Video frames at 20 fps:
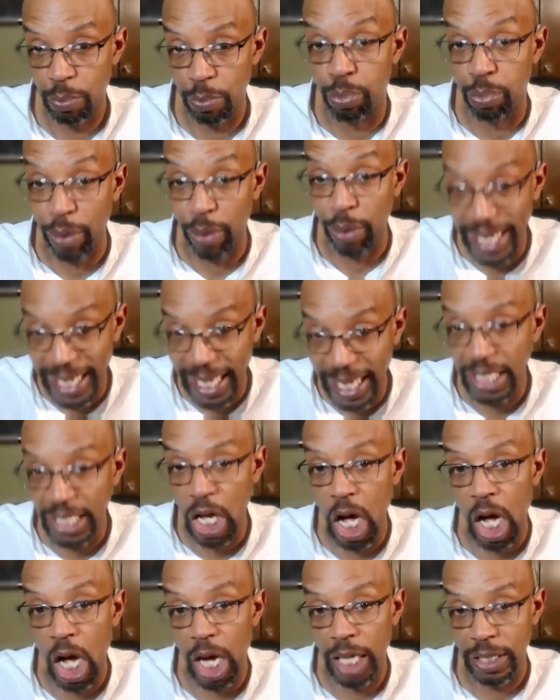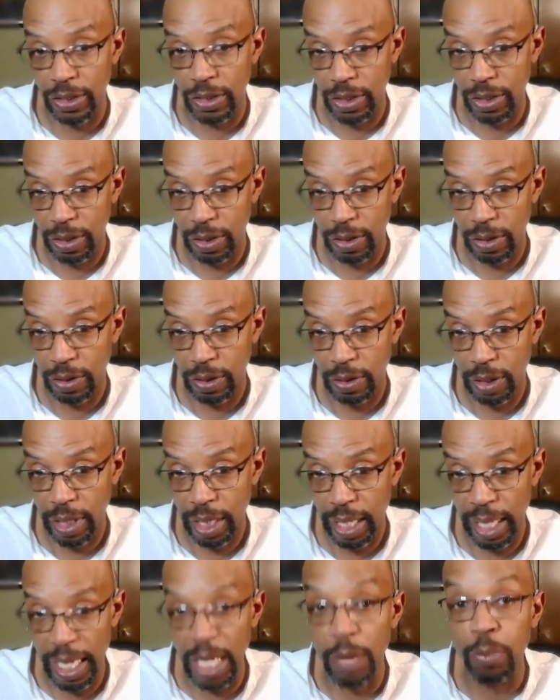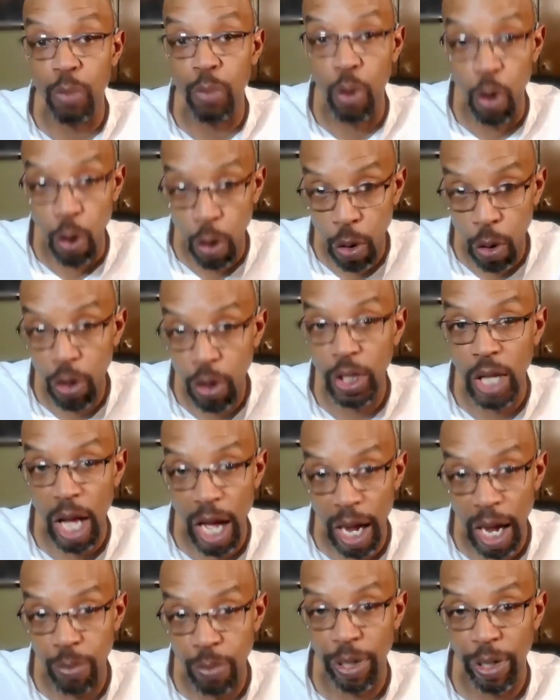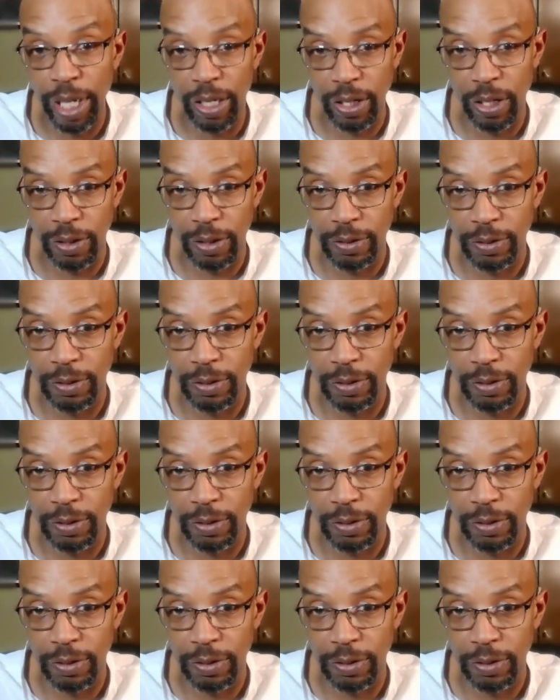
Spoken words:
breaking laws, immoral lawbreaker